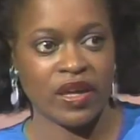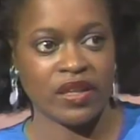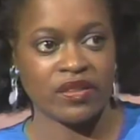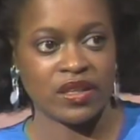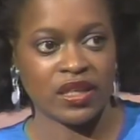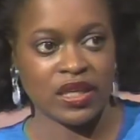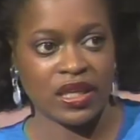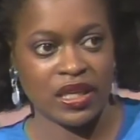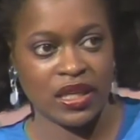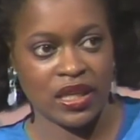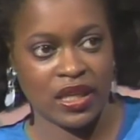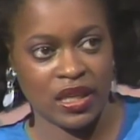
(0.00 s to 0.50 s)
they've
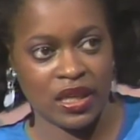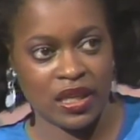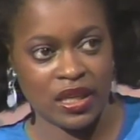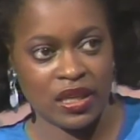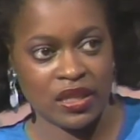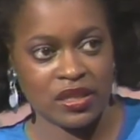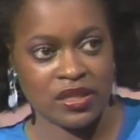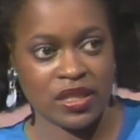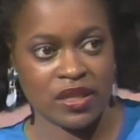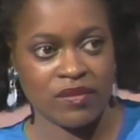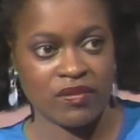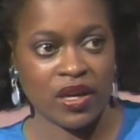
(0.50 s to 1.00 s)
got the
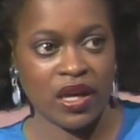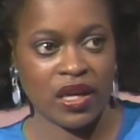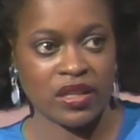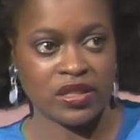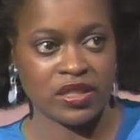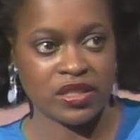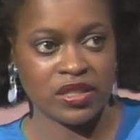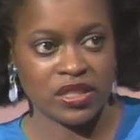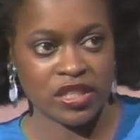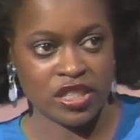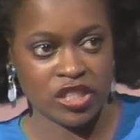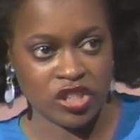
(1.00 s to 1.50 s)
kids, they've
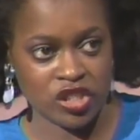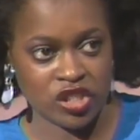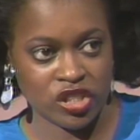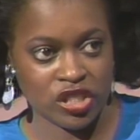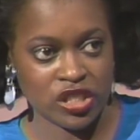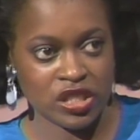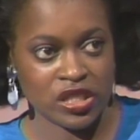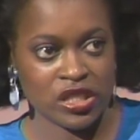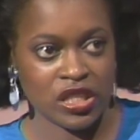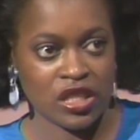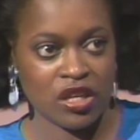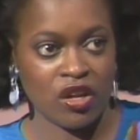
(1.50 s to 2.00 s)
got the
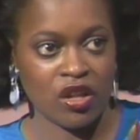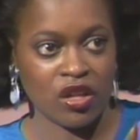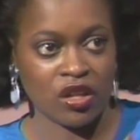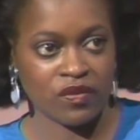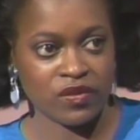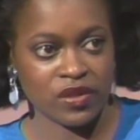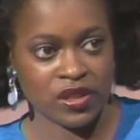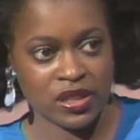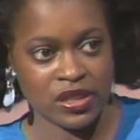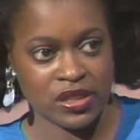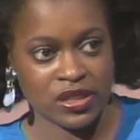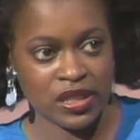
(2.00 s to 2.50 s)
dishes and all
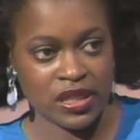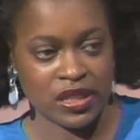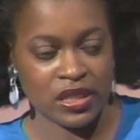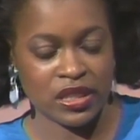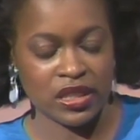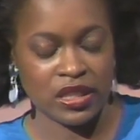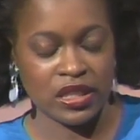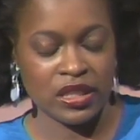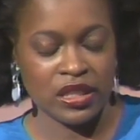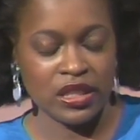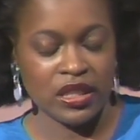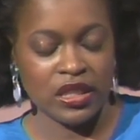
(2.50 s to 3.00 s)
of this,
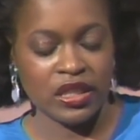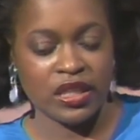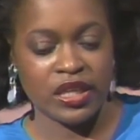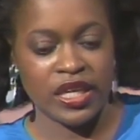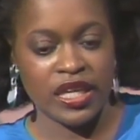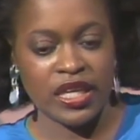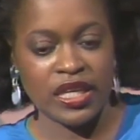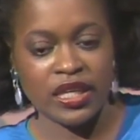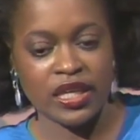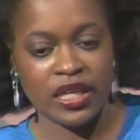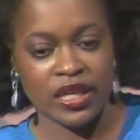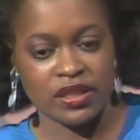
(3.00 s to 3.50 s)
and
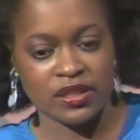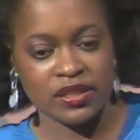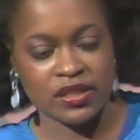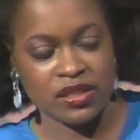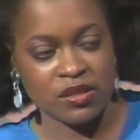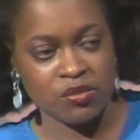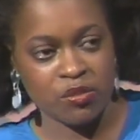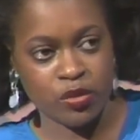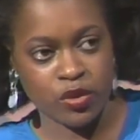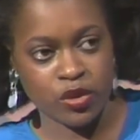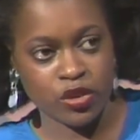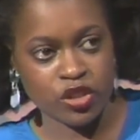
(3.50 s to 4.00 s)
he
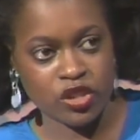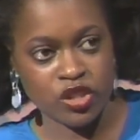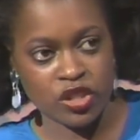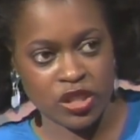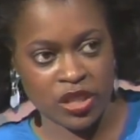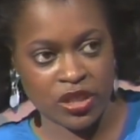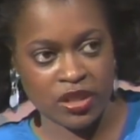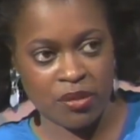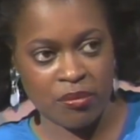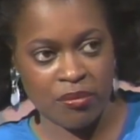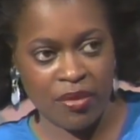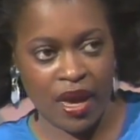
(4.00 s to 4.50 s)
gets
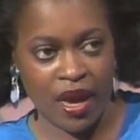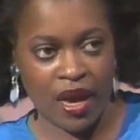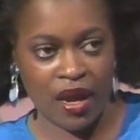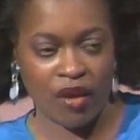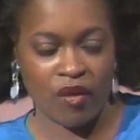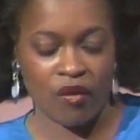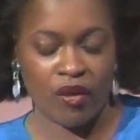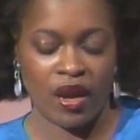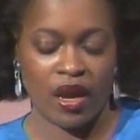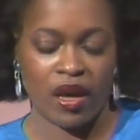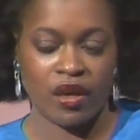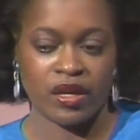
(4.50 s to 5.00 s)
pushed in the
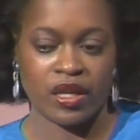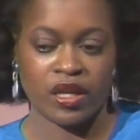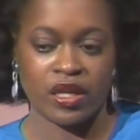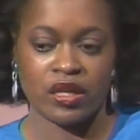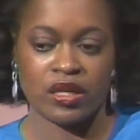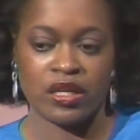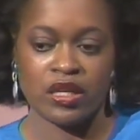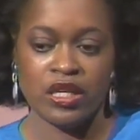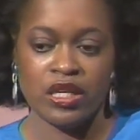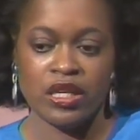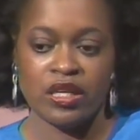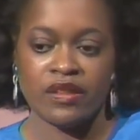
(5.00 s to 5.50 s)
background,
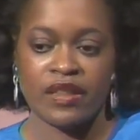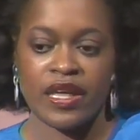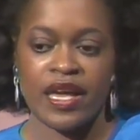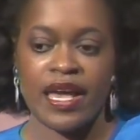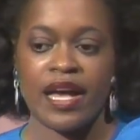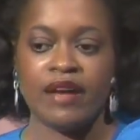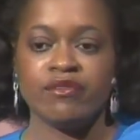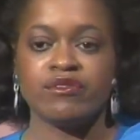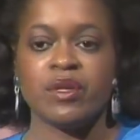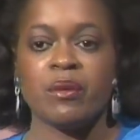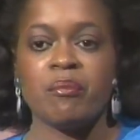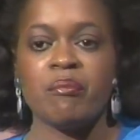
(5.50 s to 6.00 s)
and they
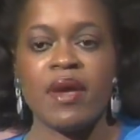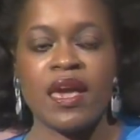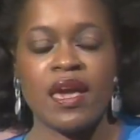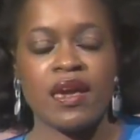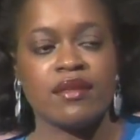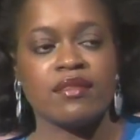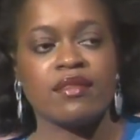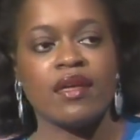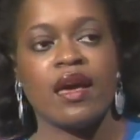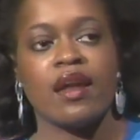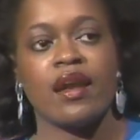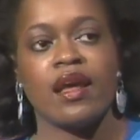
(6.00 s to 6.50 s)
have to
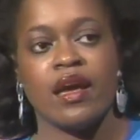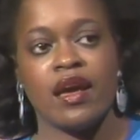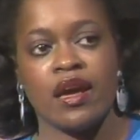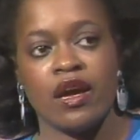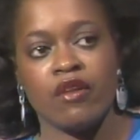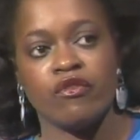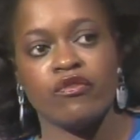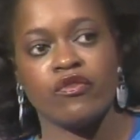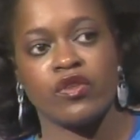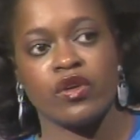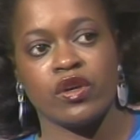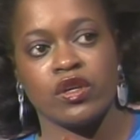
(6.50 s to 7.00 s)
make that
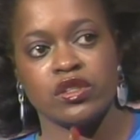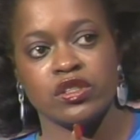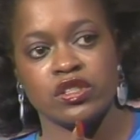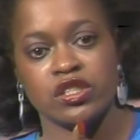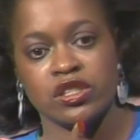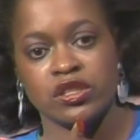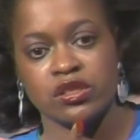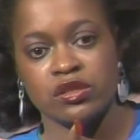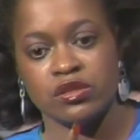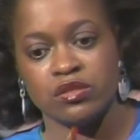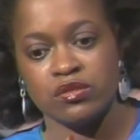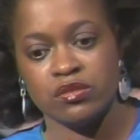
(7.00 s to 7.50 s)

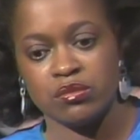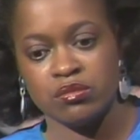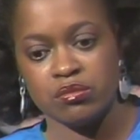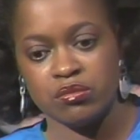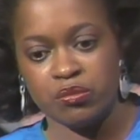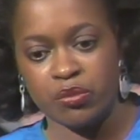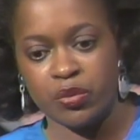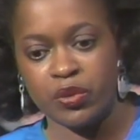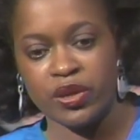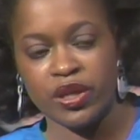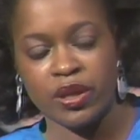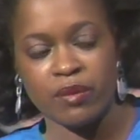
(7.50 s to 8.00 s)
effort to
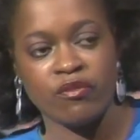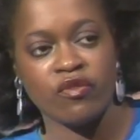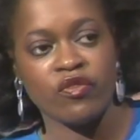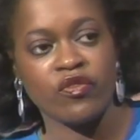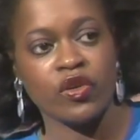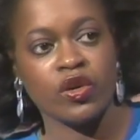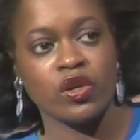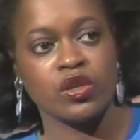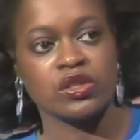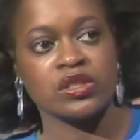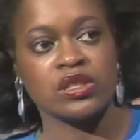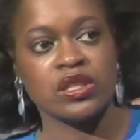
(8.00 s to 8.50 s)
put him
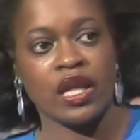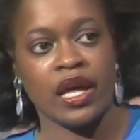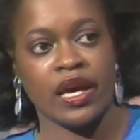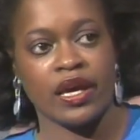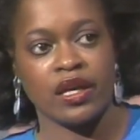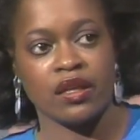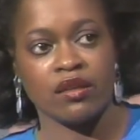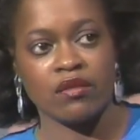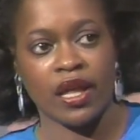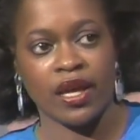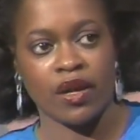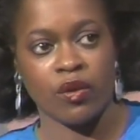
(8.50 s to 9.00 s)
first,
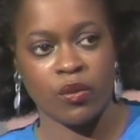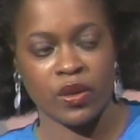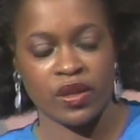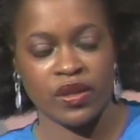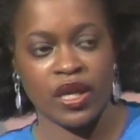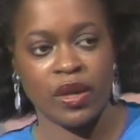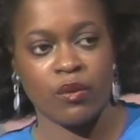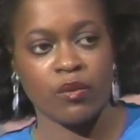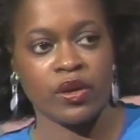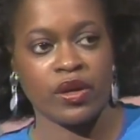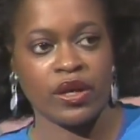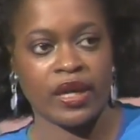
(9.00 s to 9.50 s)
like
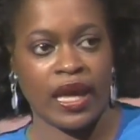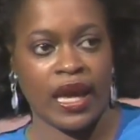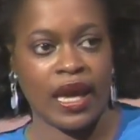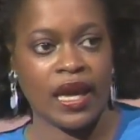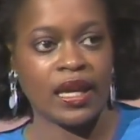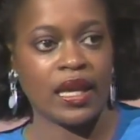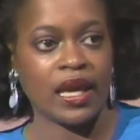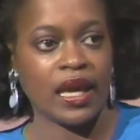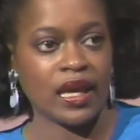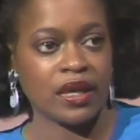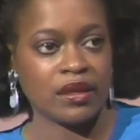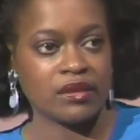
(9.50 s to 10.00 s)
when they were
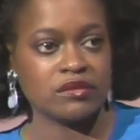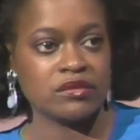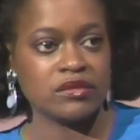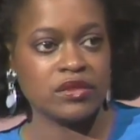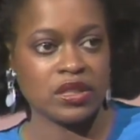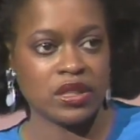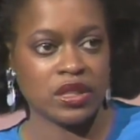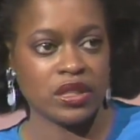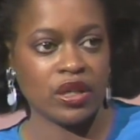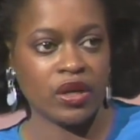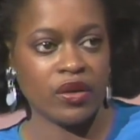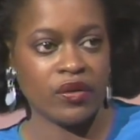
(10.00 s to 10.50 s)
dating.
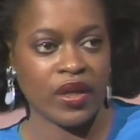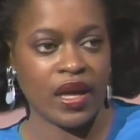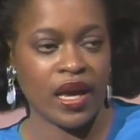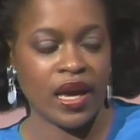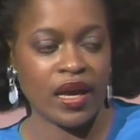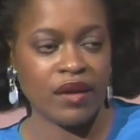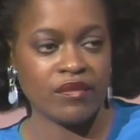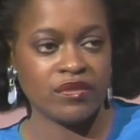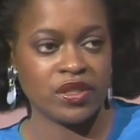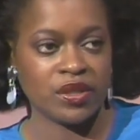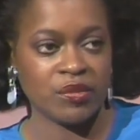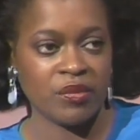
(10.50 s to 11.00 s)
You know, they
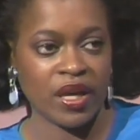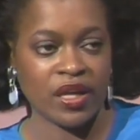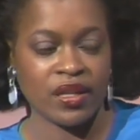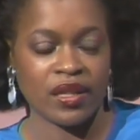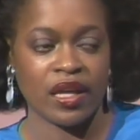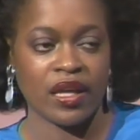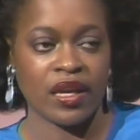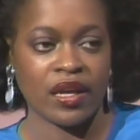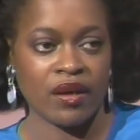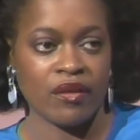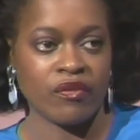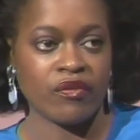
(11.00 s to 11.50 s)
have to
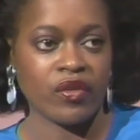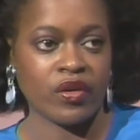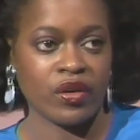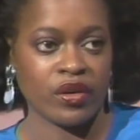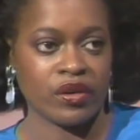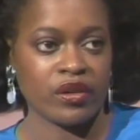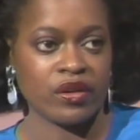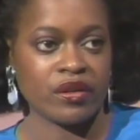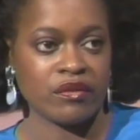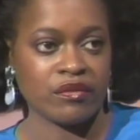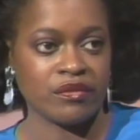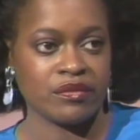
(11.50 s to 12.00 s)
make that
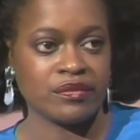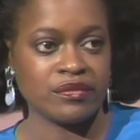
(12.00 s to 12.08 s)
effort.